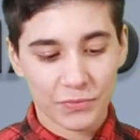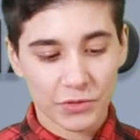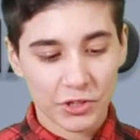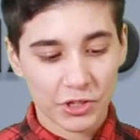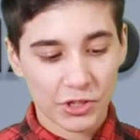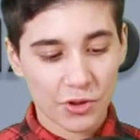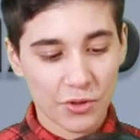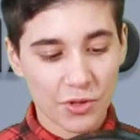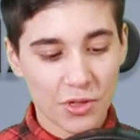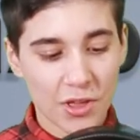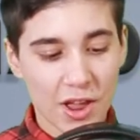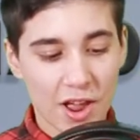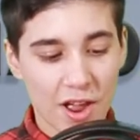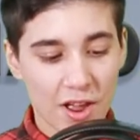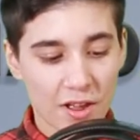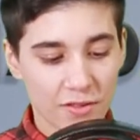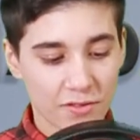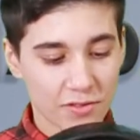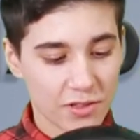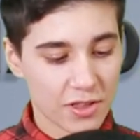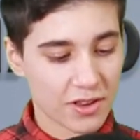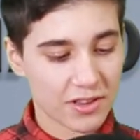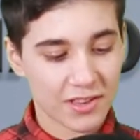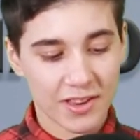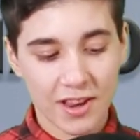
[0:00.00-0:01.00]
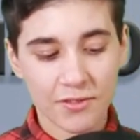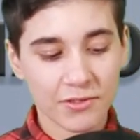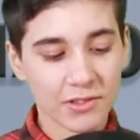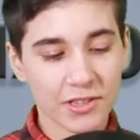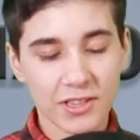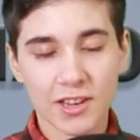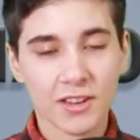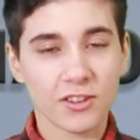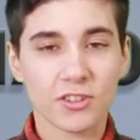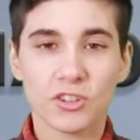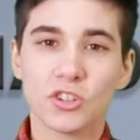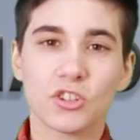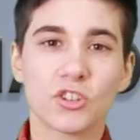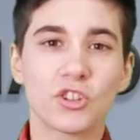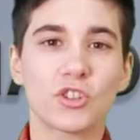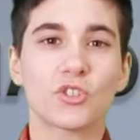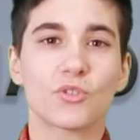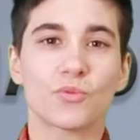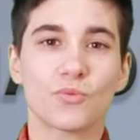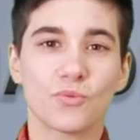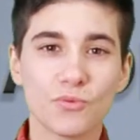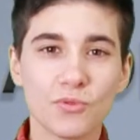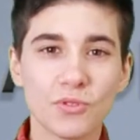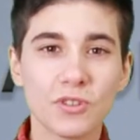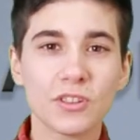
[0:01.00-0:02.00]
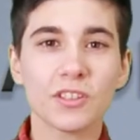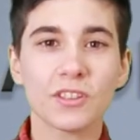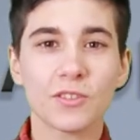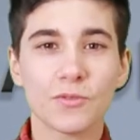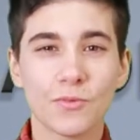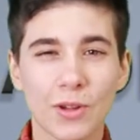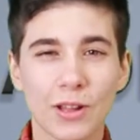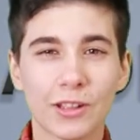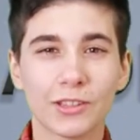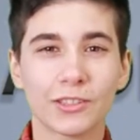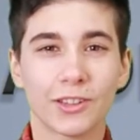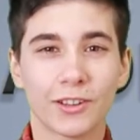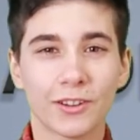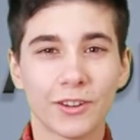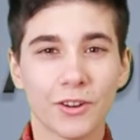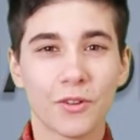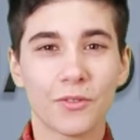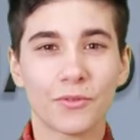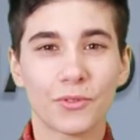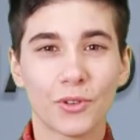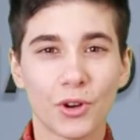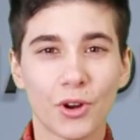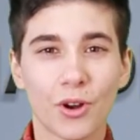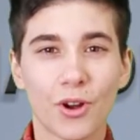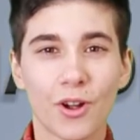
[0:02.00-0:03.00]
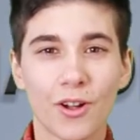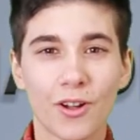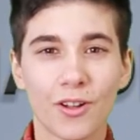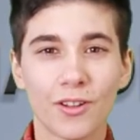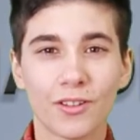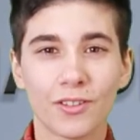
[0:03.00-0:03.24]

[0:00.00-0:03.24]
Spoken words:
So the soundstage is just really well done overall.